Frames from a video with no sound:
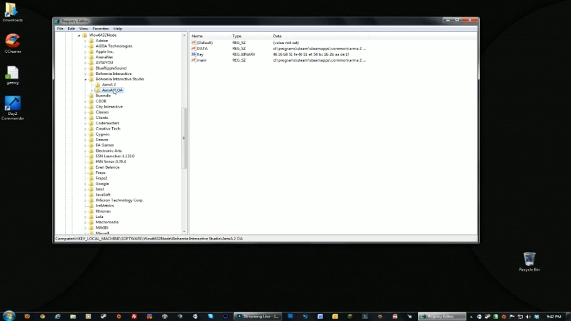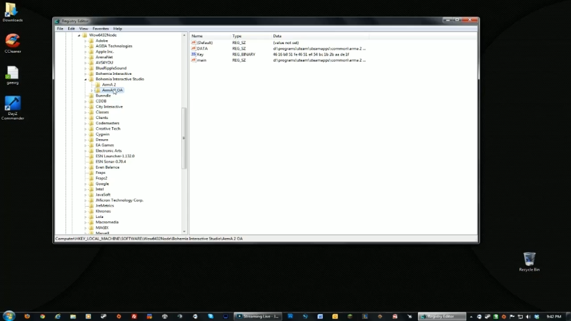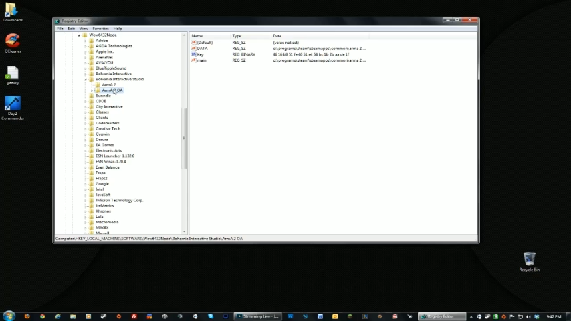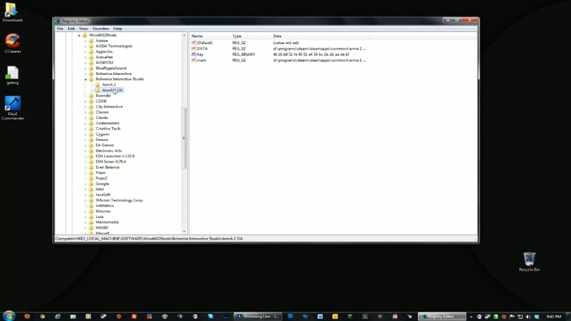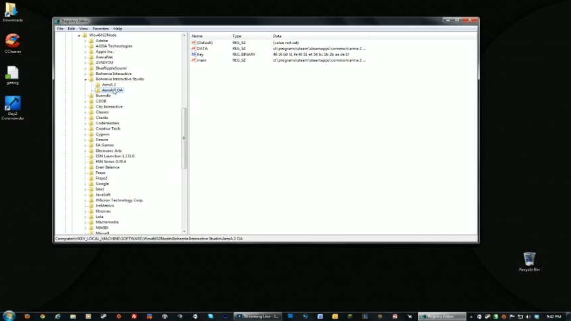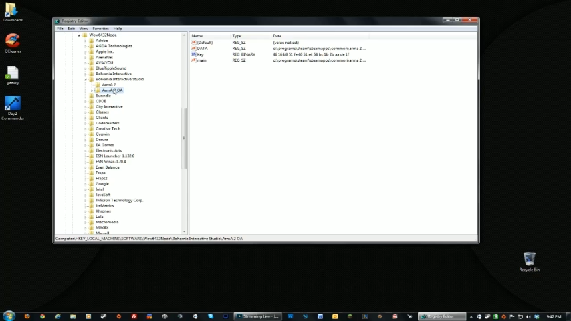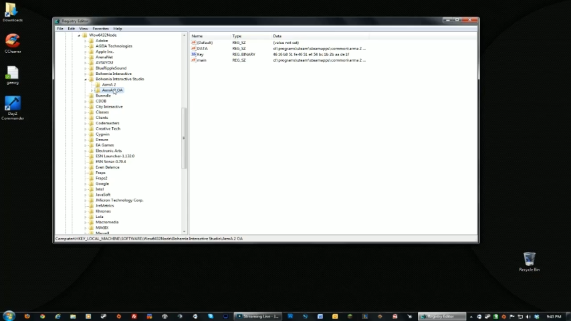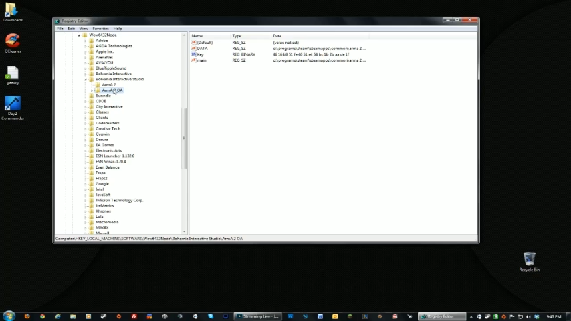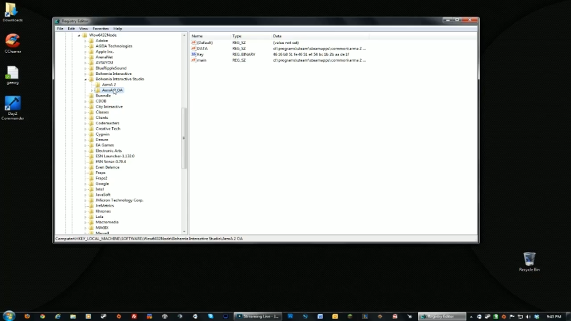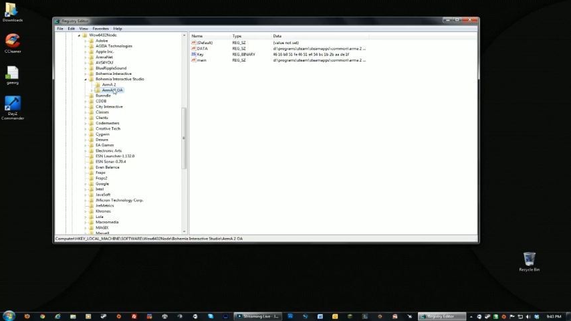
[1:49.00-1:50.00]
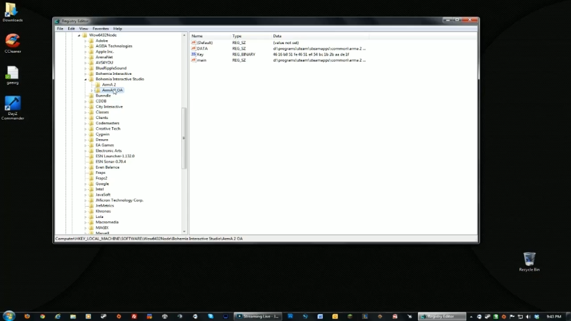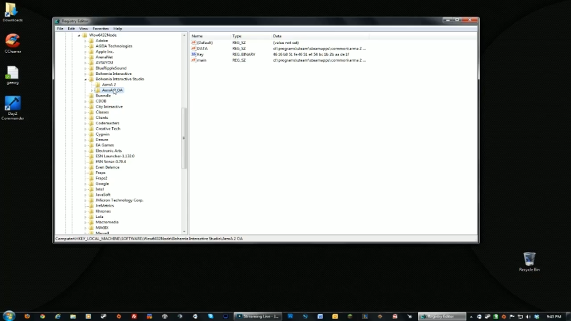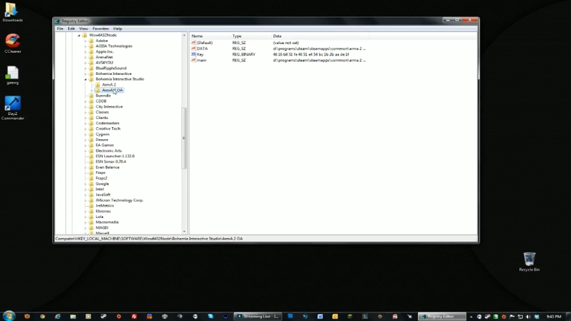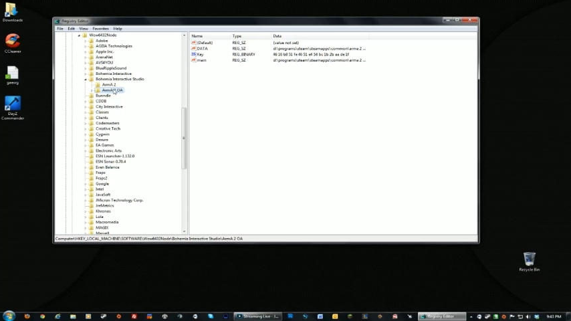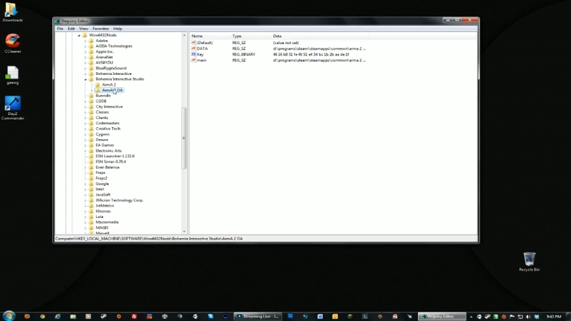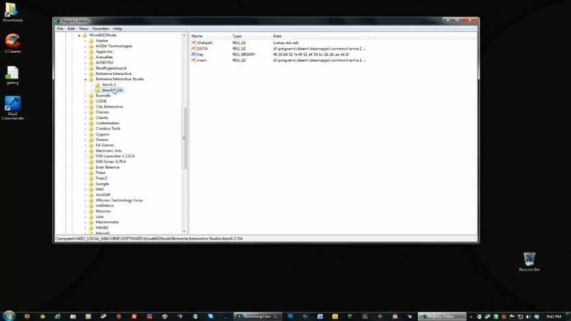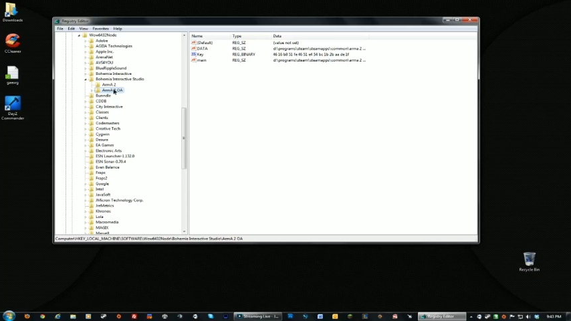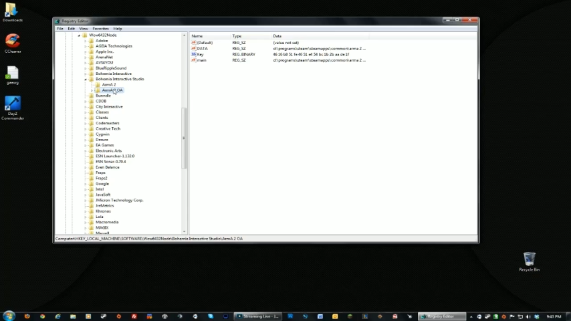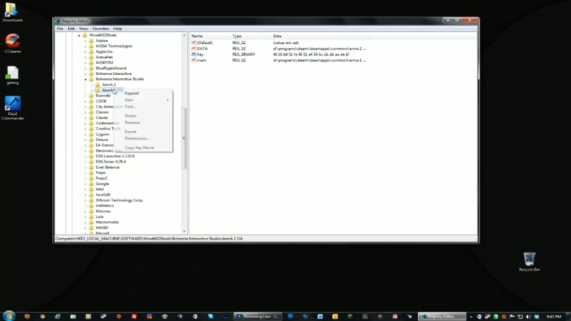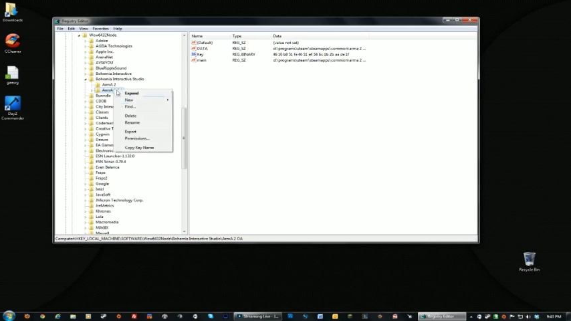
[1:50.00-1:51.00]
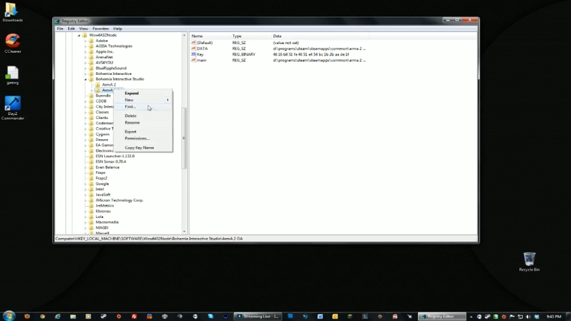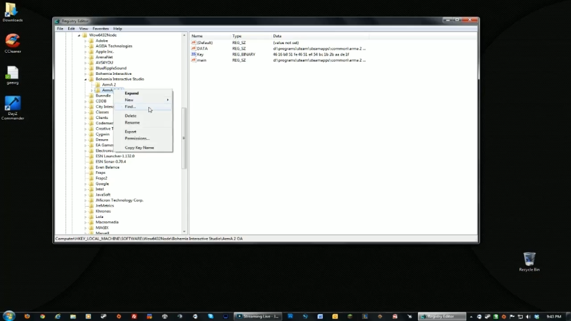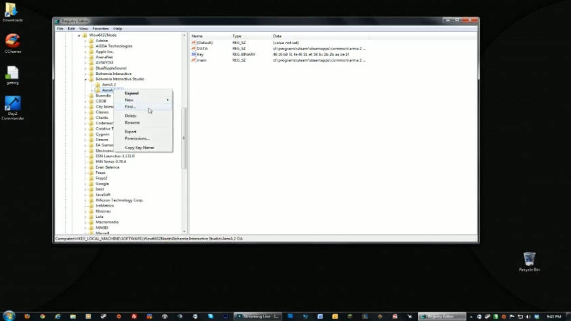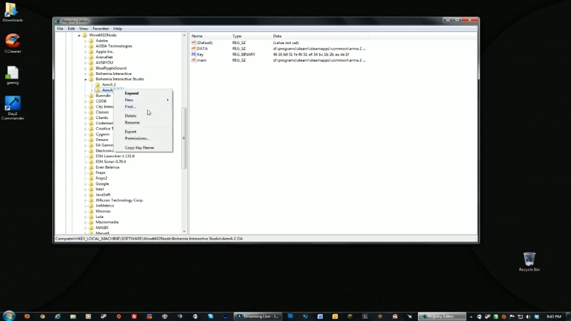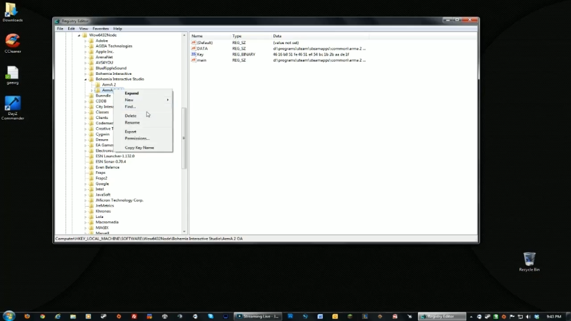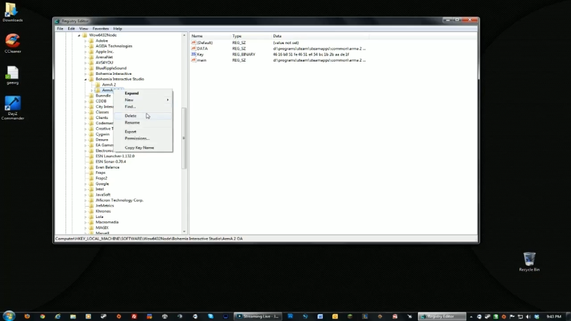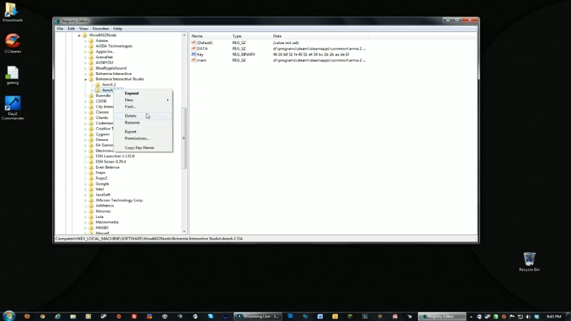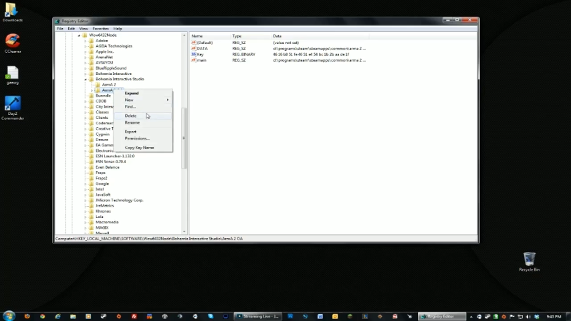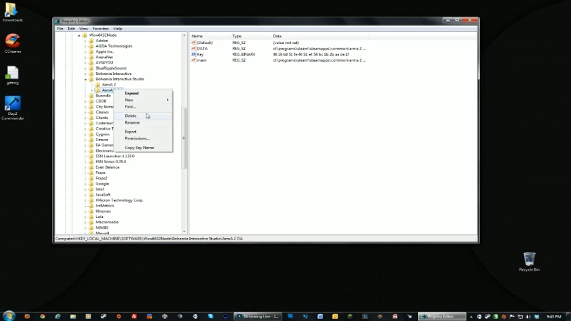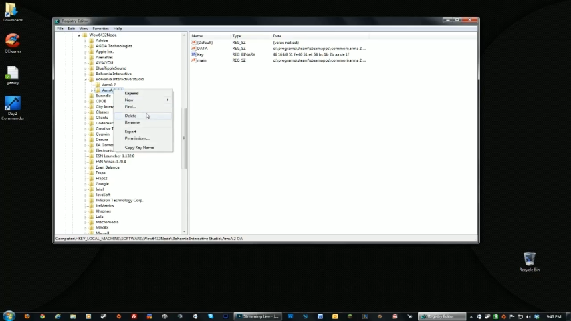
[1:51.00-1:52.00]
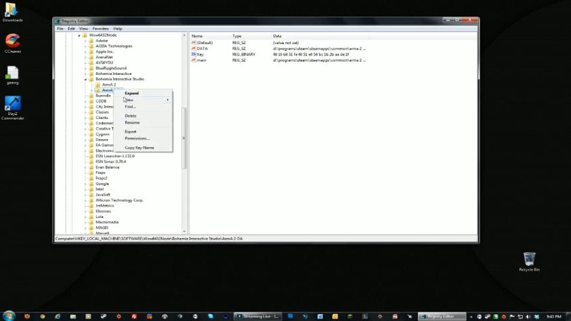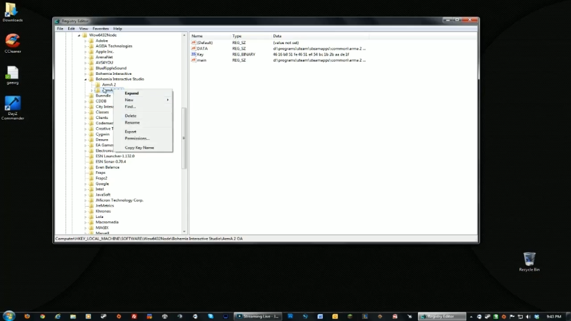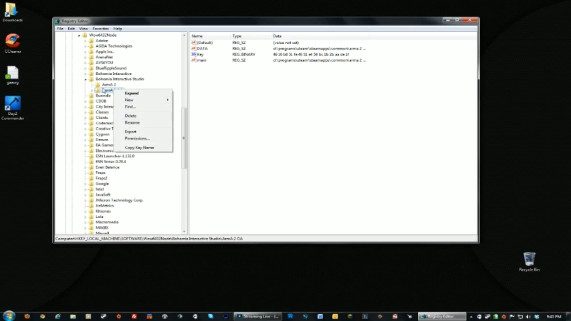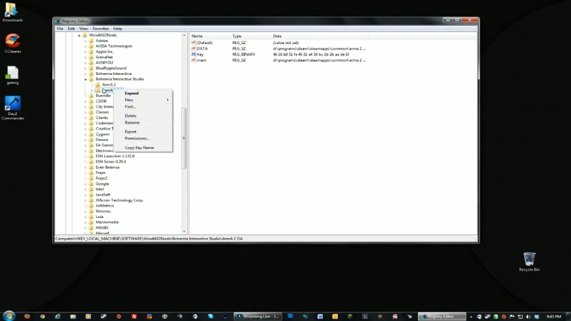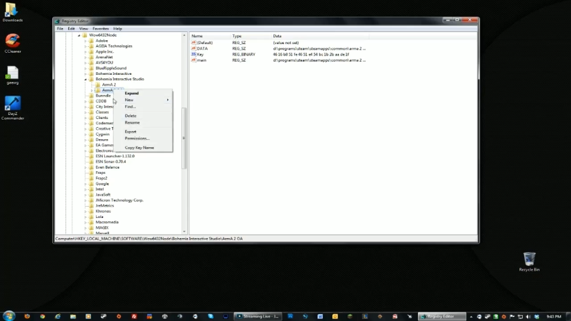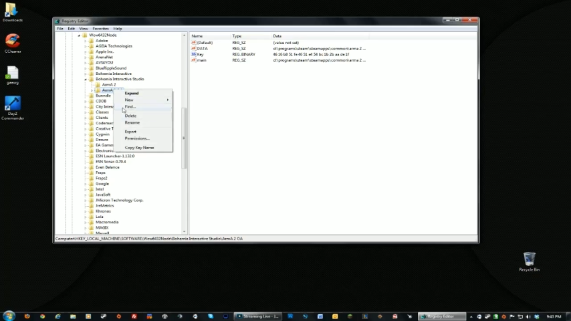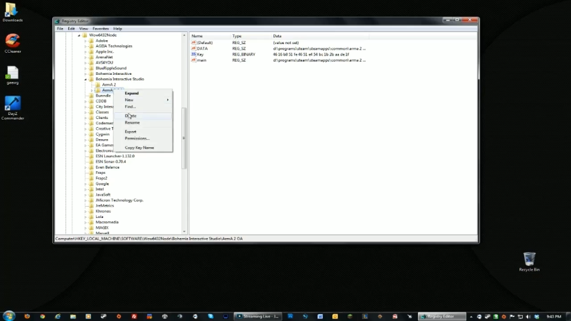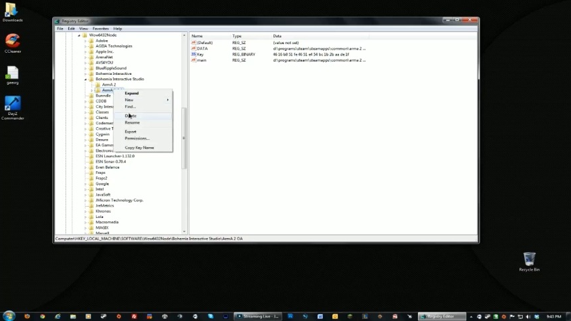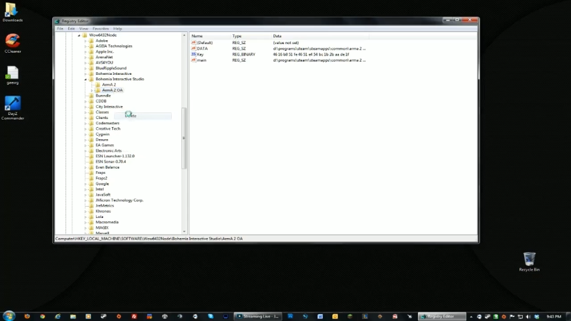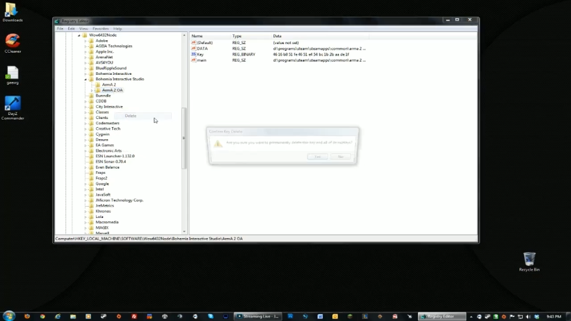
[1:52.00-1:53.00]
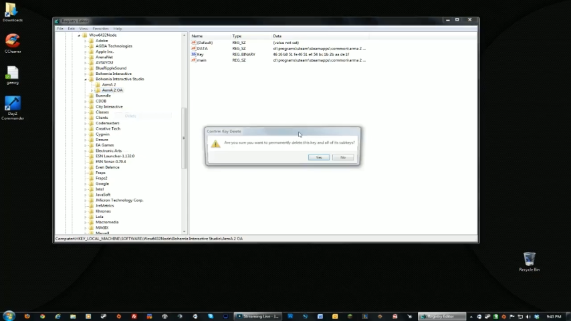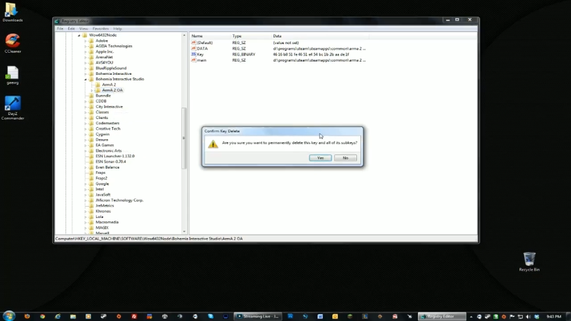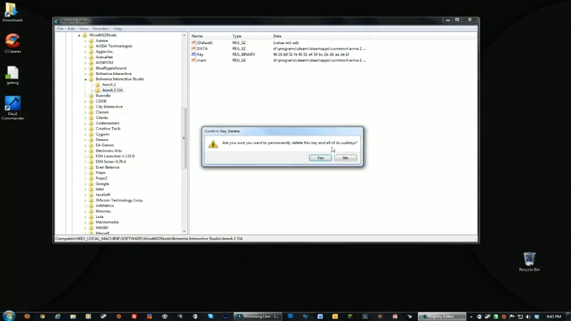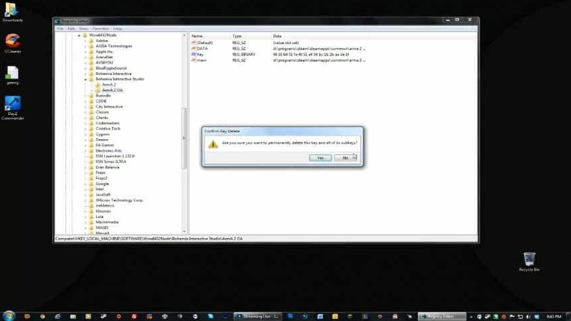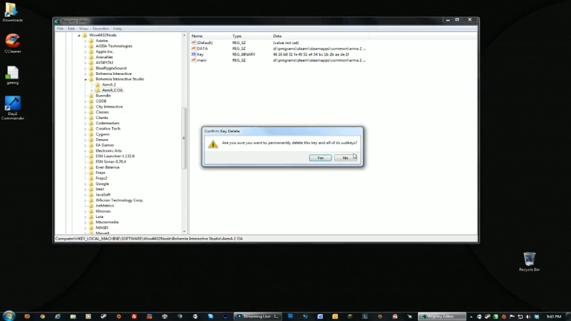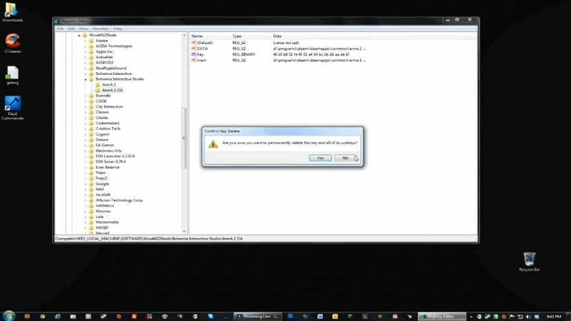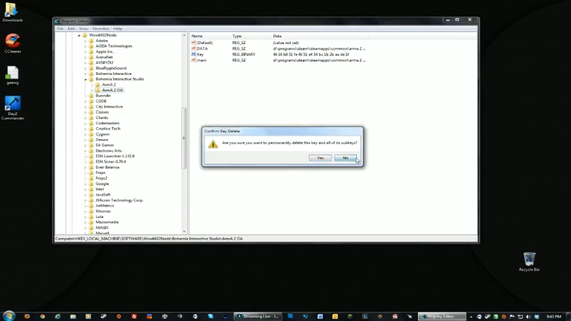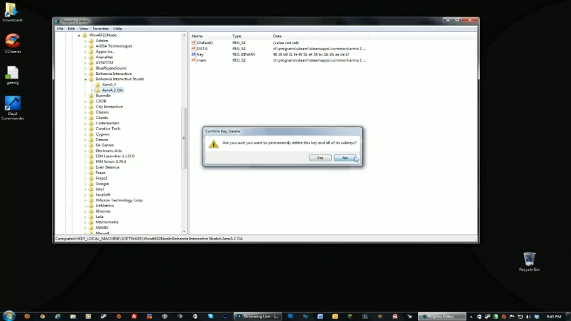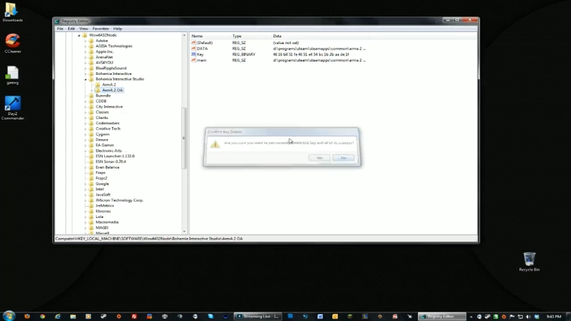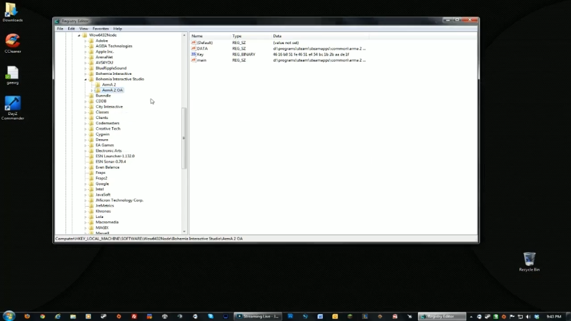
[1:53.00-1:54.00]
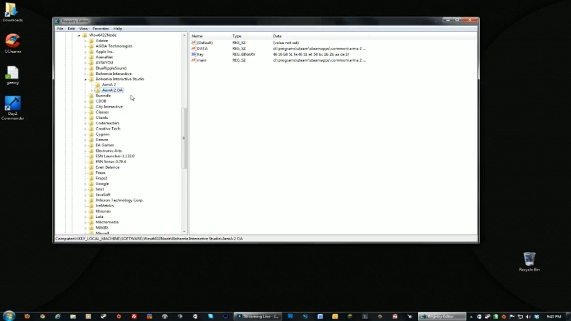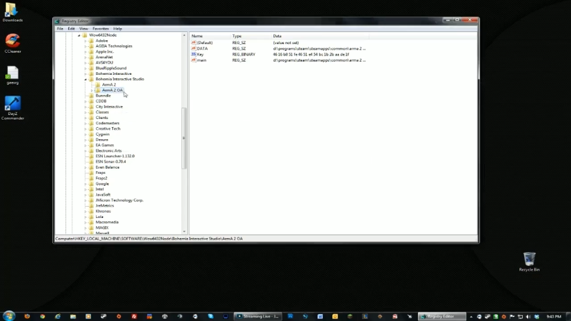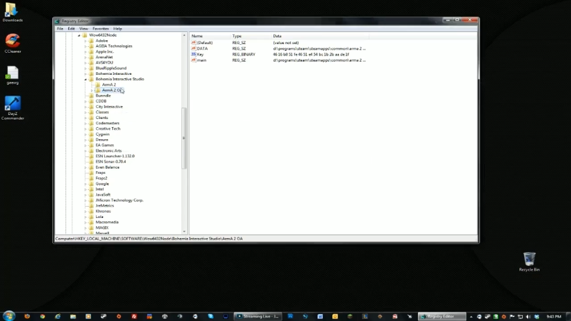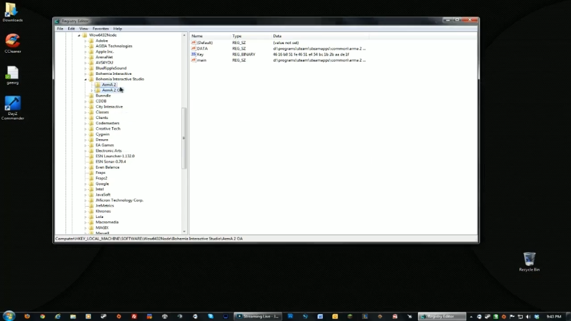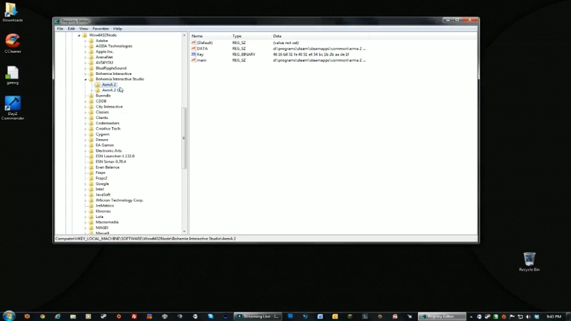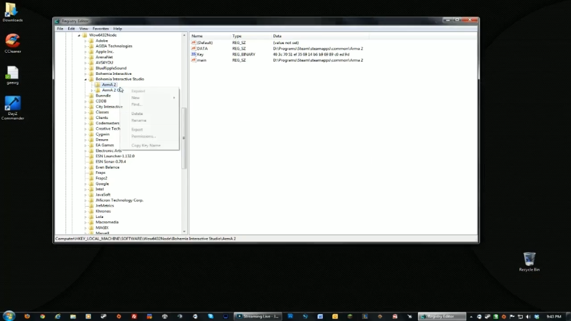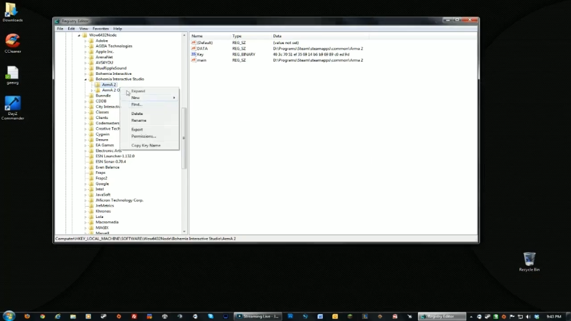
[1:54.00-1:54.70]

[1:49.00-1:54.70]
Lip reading: [unreadable: no face in view]